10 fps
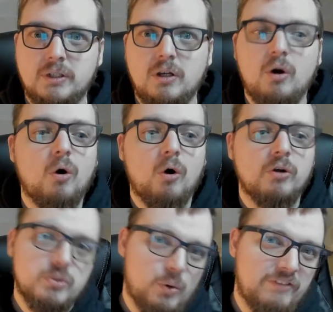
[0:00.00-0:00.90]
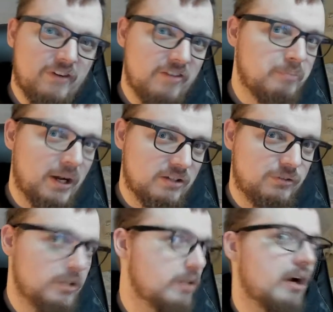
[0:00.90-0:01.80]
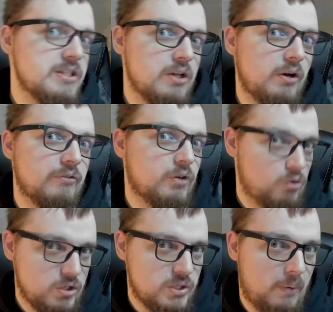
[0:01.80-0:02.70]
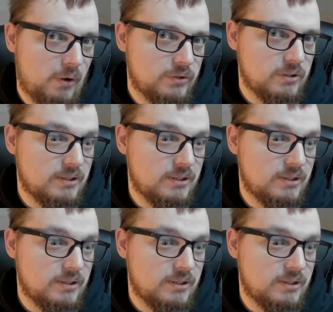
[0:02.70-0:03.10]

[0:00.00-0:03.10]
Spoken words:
or $25 for you guys over across the pond.